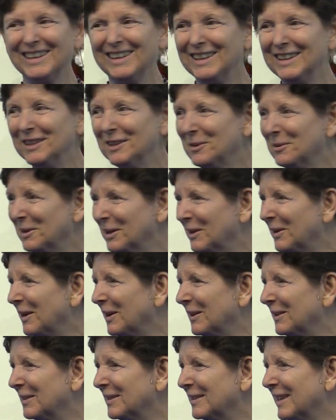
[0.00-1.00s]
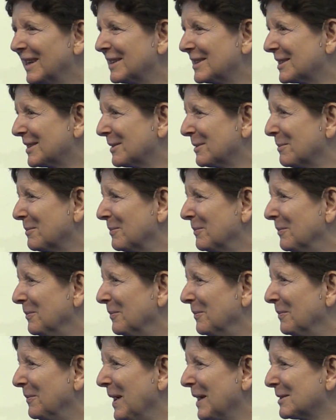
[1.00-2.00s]
And there we are. That's the
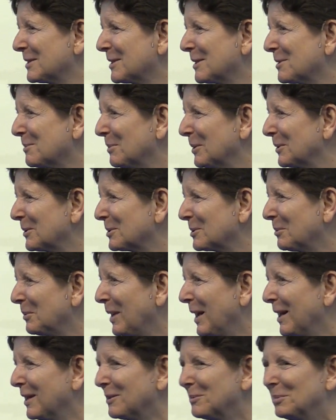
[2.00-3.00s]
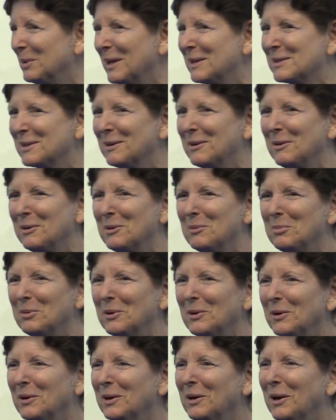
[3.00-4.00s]
spiritual path. Blessed are the
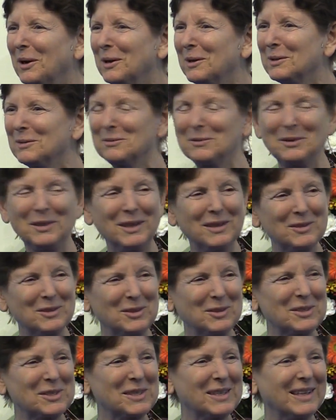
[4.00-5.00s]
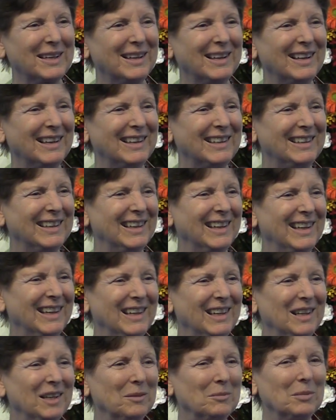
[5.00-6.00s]
pure in heart, for they shall see God.
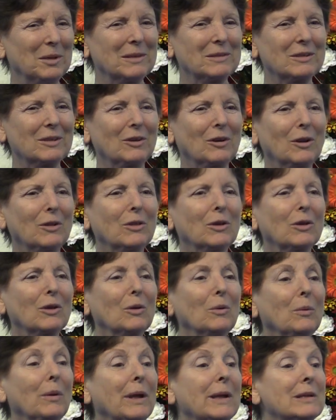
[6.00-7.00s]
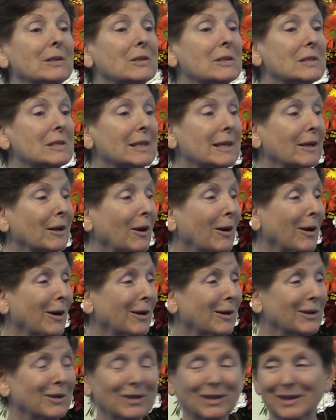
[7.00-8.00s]
Blessed are the courageous in
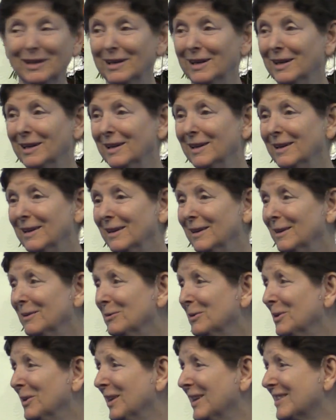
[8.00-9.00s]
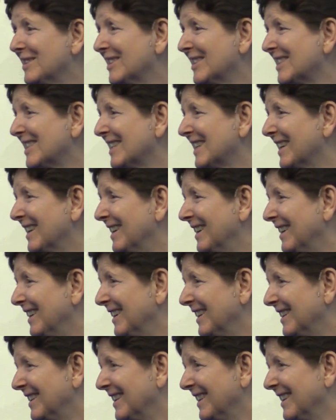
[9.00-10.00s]
heart, for they shall see
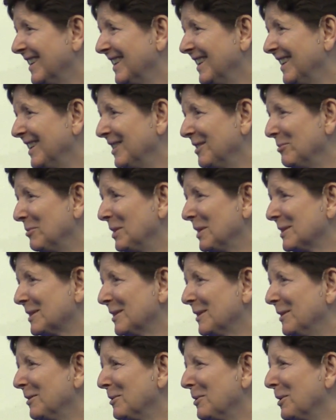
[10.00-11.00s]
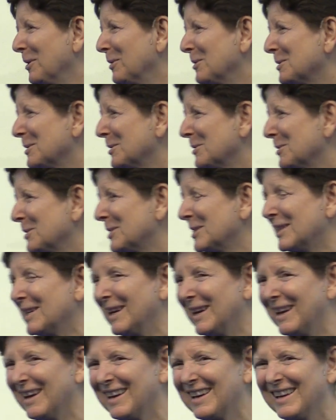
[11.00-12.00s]
God. Blessed are those who
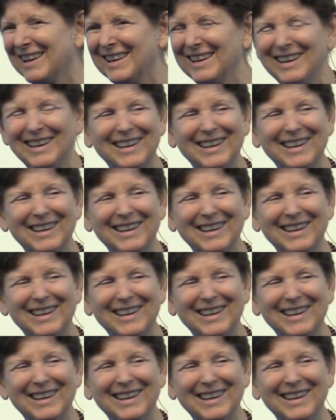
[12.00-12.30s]
seek,